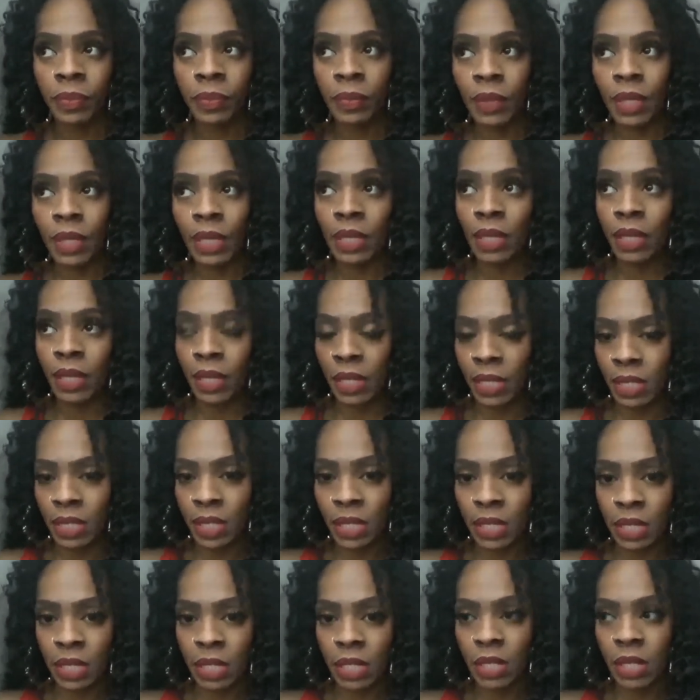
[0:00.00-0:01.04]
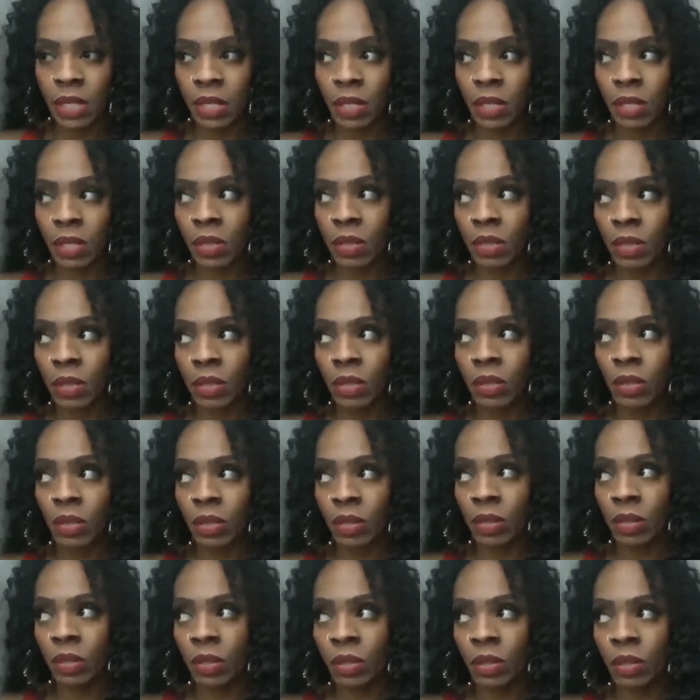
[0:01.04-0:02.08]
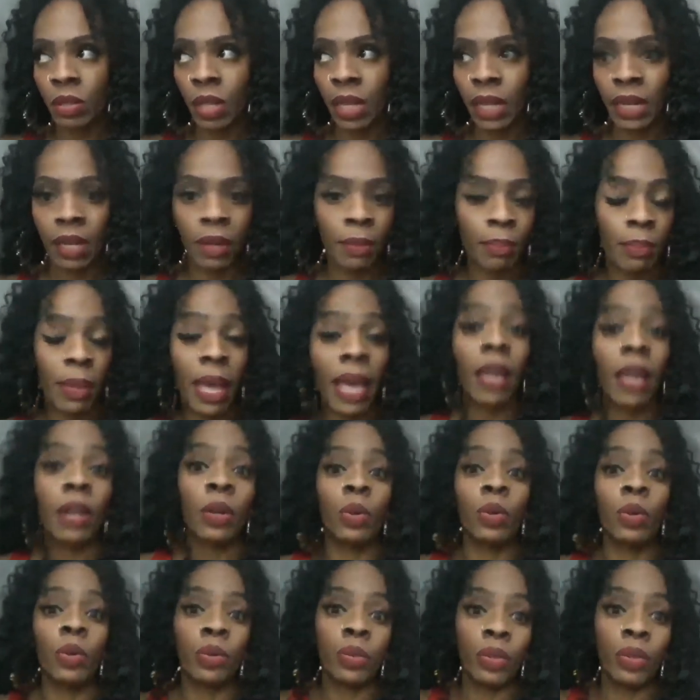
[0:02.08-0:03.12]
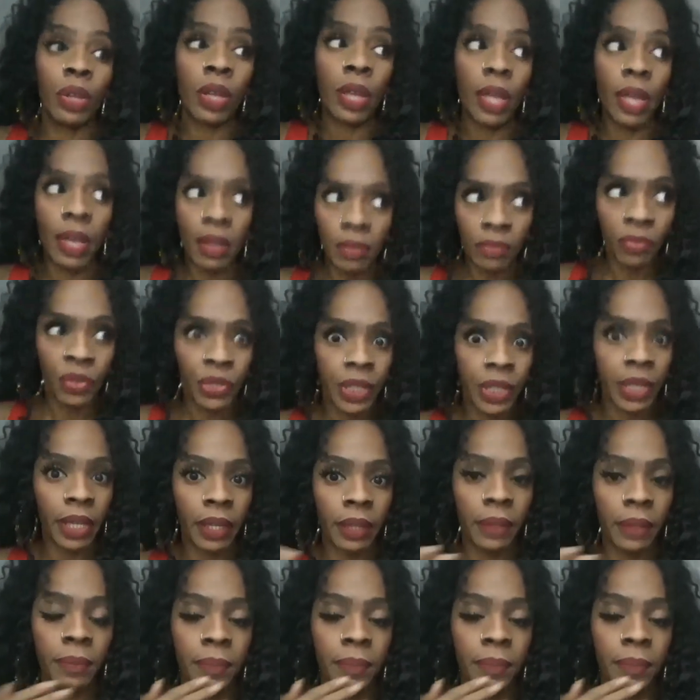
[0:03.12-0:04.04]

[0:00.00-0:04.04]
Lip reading: It's like a battle every day.